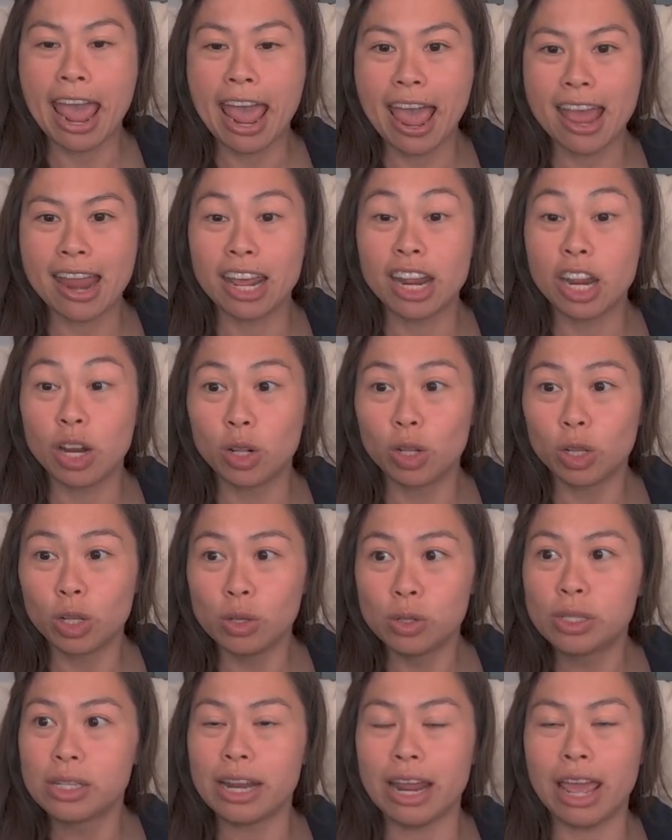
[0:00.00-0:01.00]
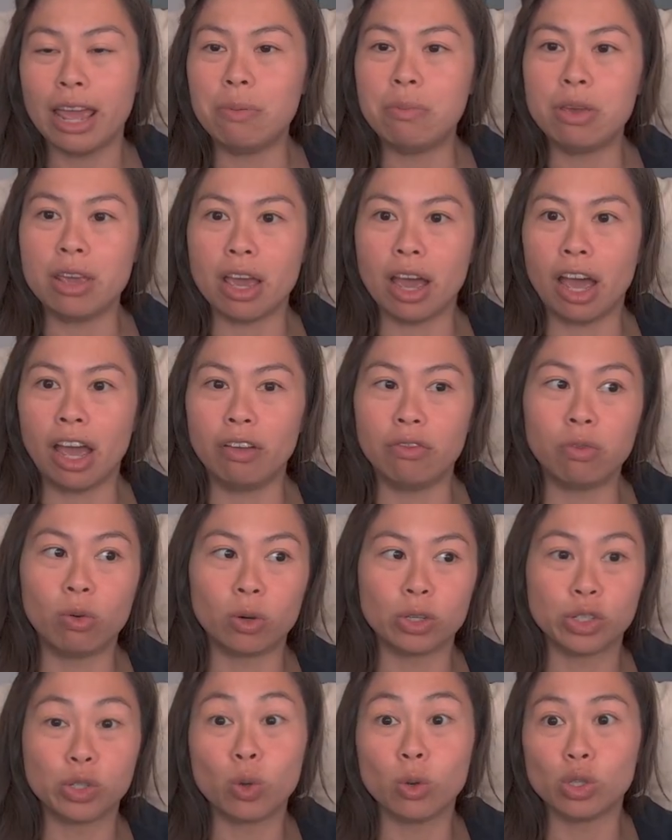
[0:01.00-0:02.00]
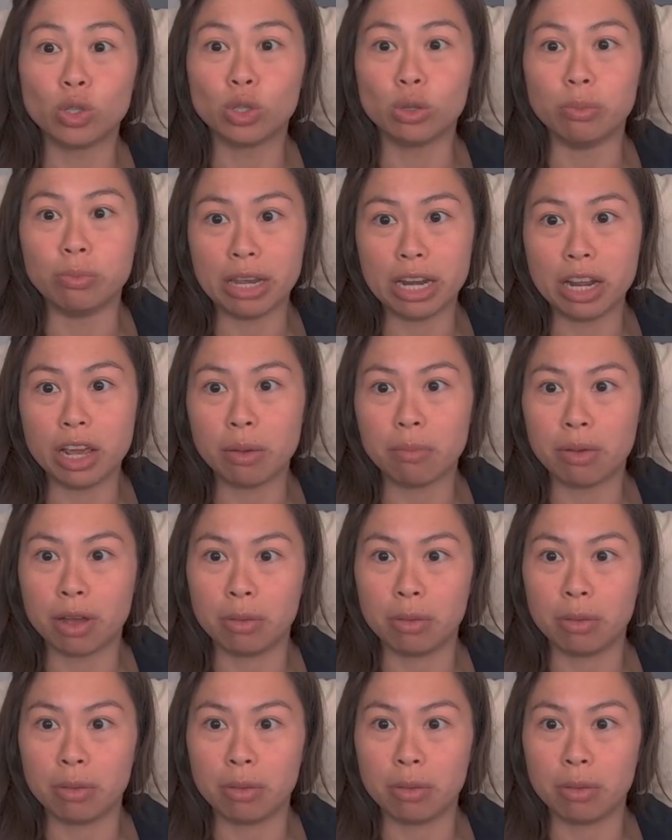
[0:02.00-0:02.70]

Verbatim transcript: And it includes an API for social media